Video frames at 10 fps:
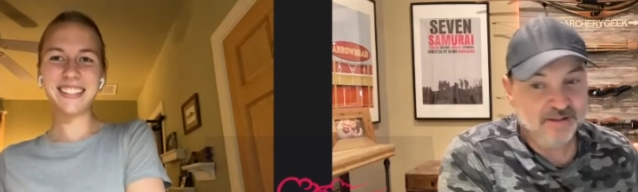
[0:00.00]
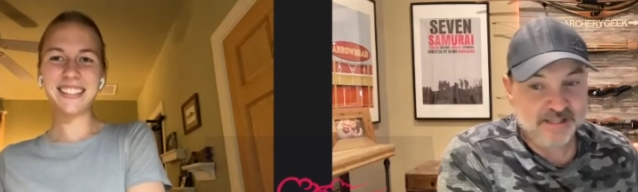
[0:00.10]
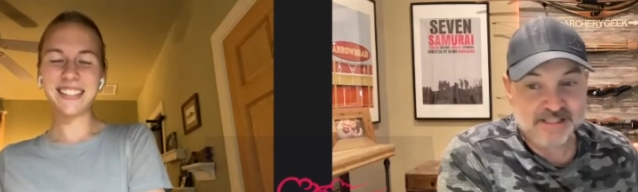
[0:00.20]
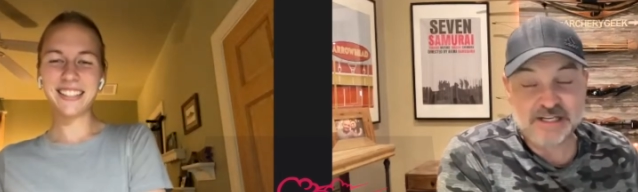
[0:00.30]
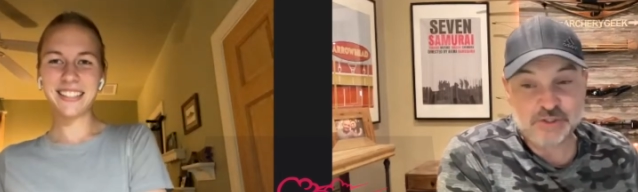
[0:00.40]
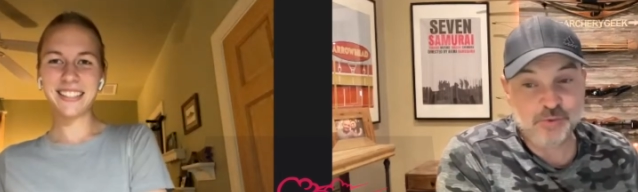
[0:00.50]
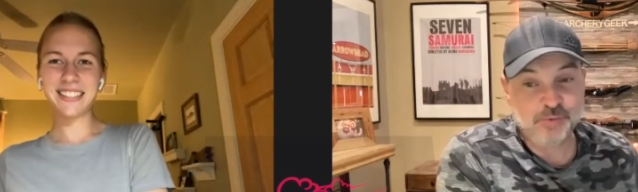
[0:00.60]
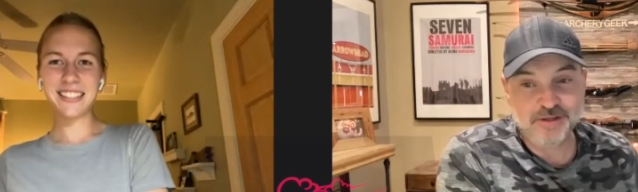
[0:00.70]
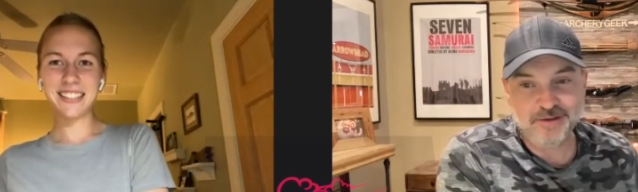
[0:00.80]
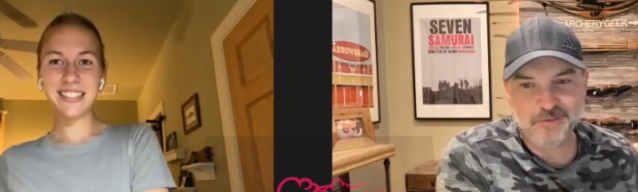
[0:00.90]
Speaker 1: That's actually a
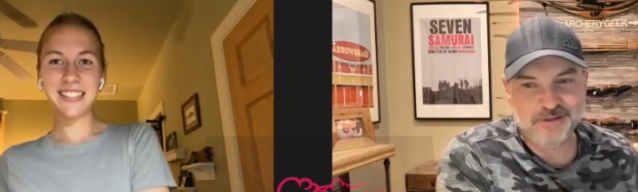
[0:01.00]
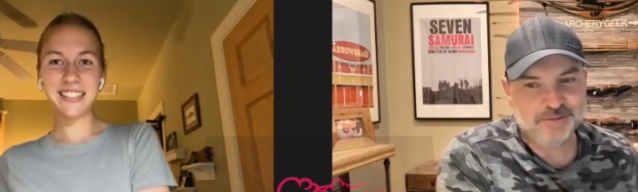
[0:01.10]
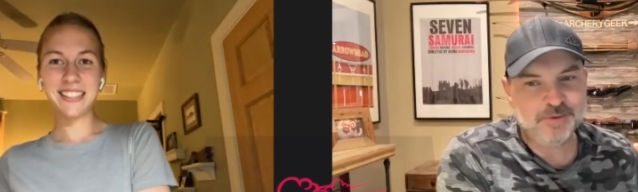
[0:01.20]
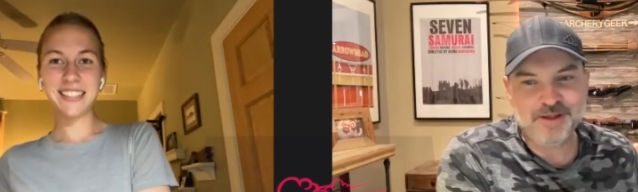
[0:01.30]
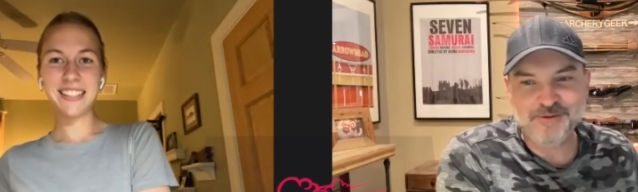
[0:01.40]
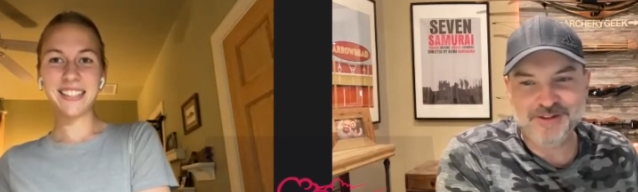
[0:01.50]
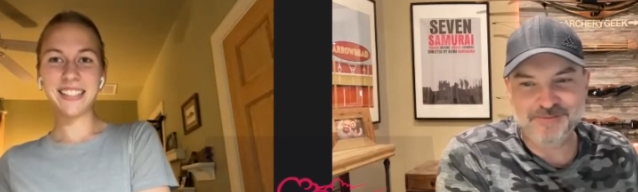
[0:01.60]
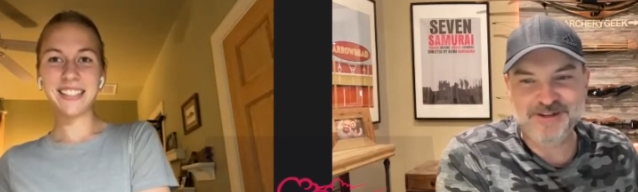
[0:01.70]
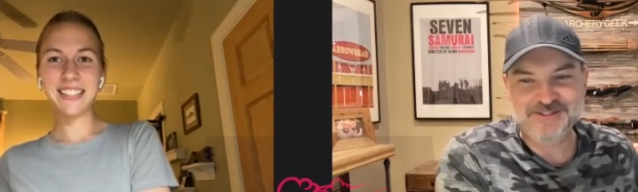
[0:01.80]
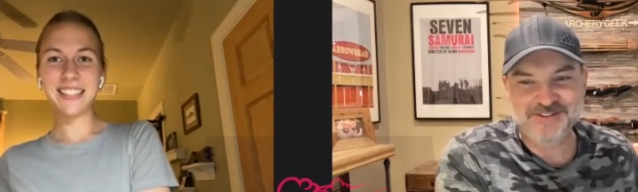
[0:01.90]
really good one. It's probably one of the
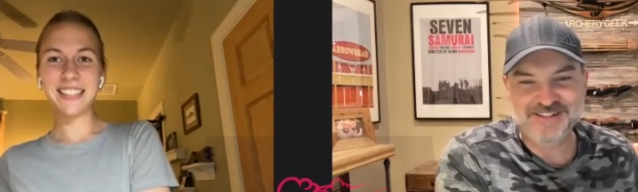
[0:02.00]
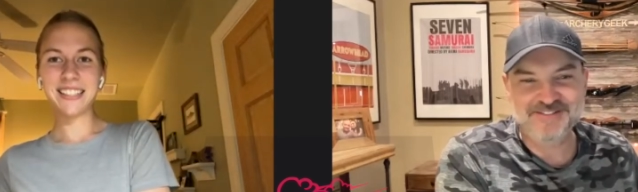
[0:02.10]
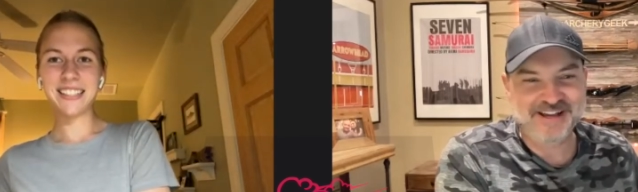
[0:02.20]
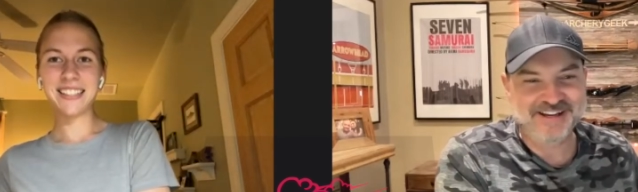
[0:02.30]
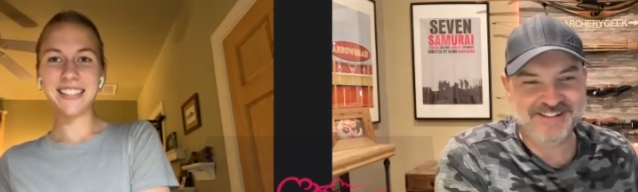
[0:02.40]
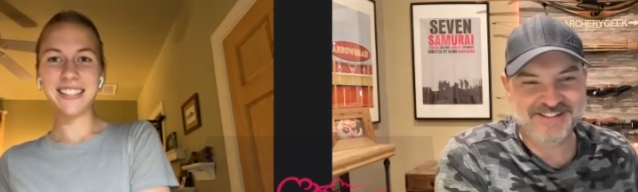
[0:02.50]
best ones I've had on the